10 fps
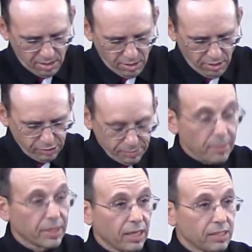although it's
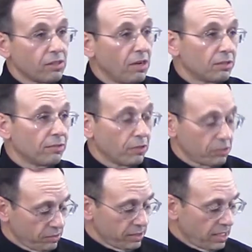becoming less
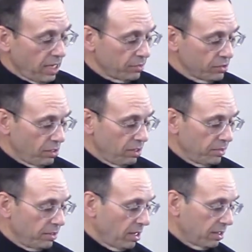controversial as time goes on,
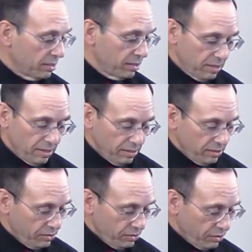but not
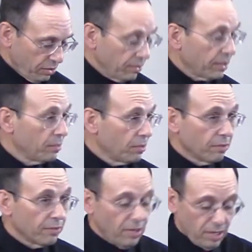so with the Word
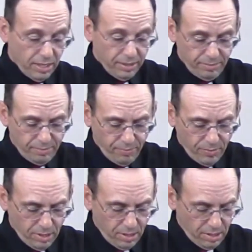of God,
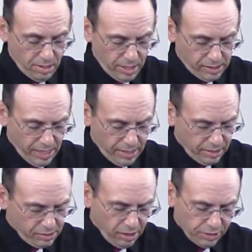as that
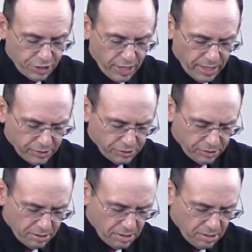does not change.